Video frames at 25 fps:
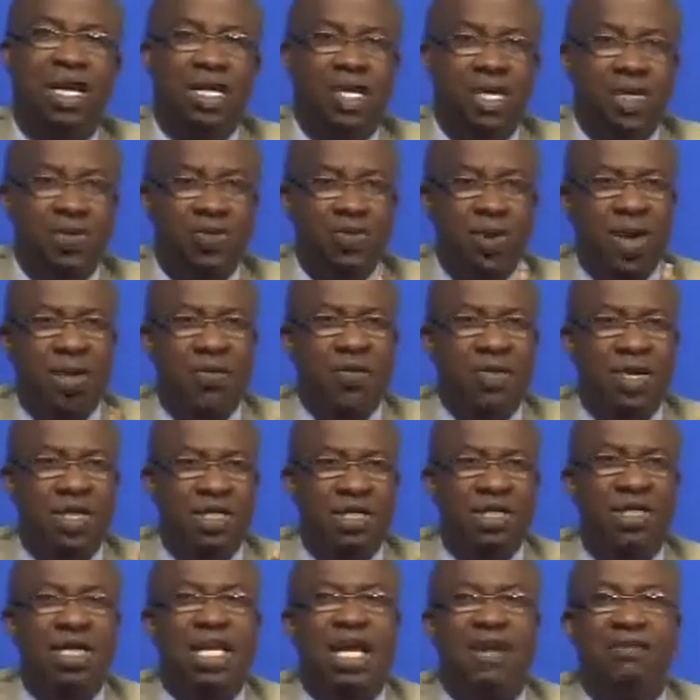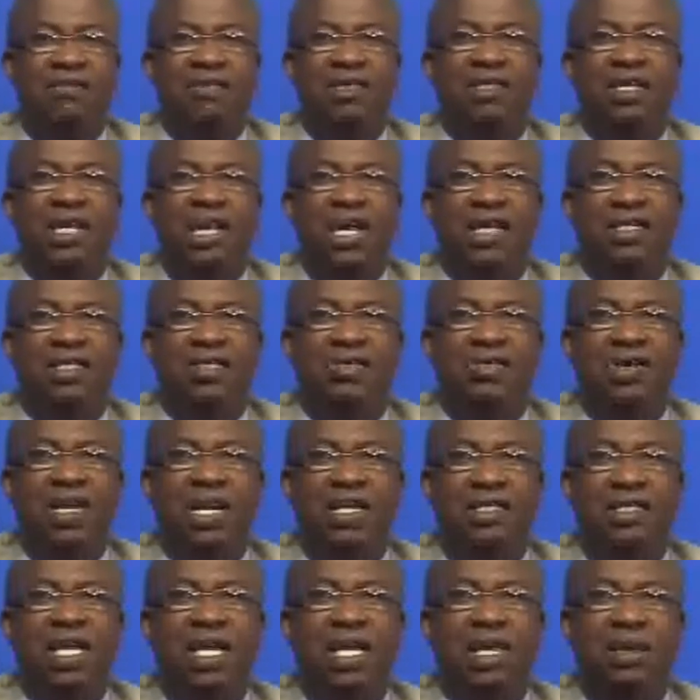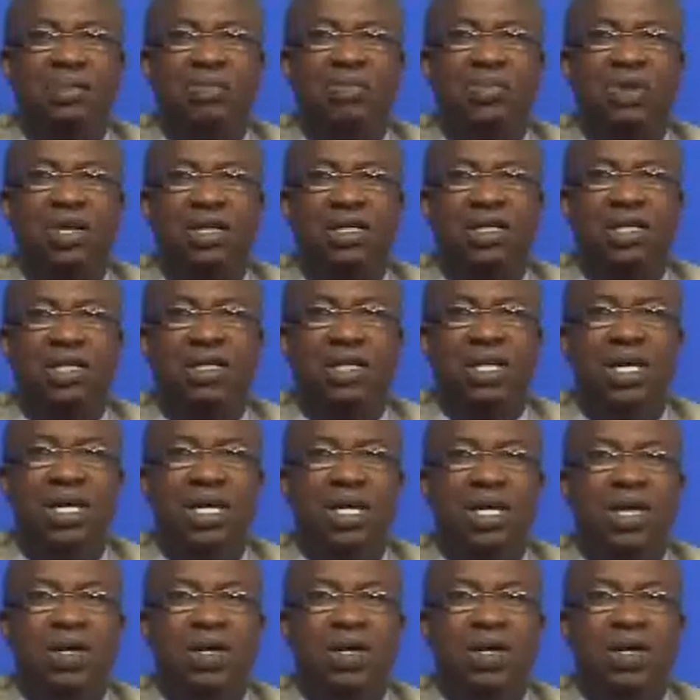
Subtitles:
The way we see that fertilization has taken place is